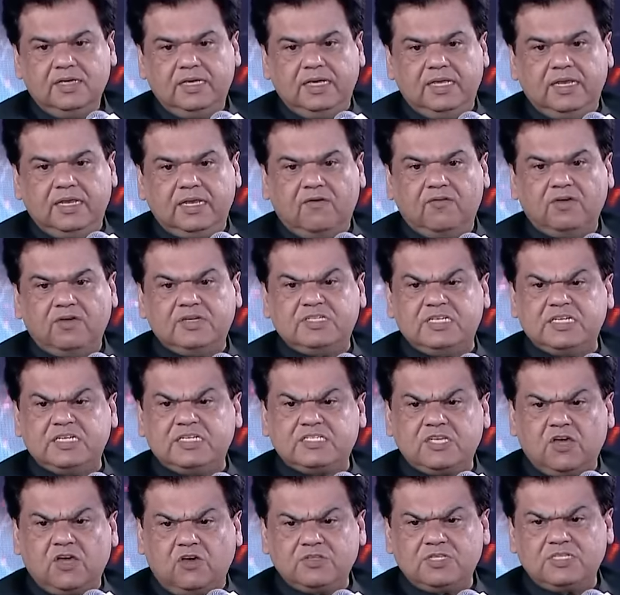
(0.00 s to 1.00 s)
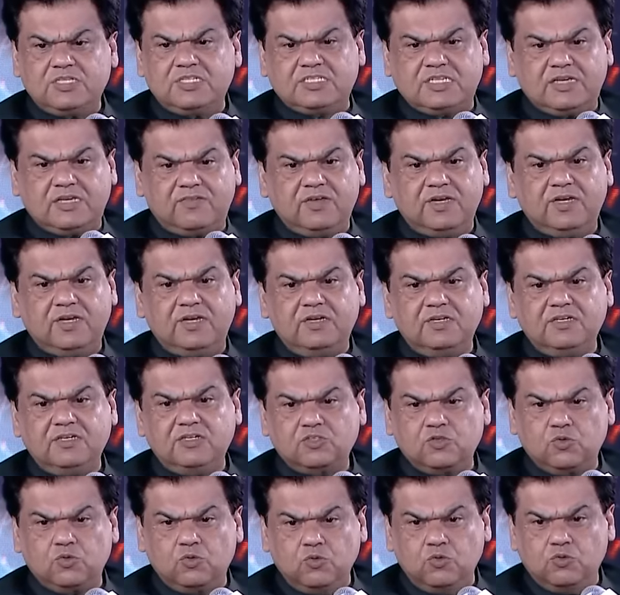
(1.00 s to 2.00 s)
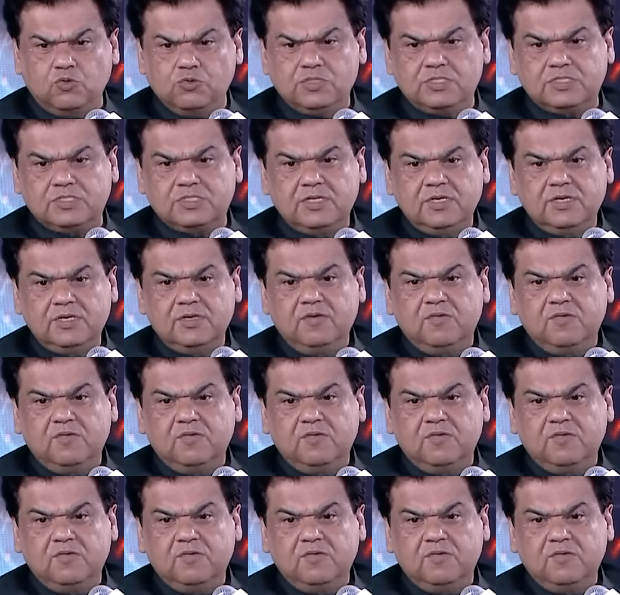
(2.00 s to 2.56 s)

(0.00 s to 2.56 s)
in our 6,700 schools,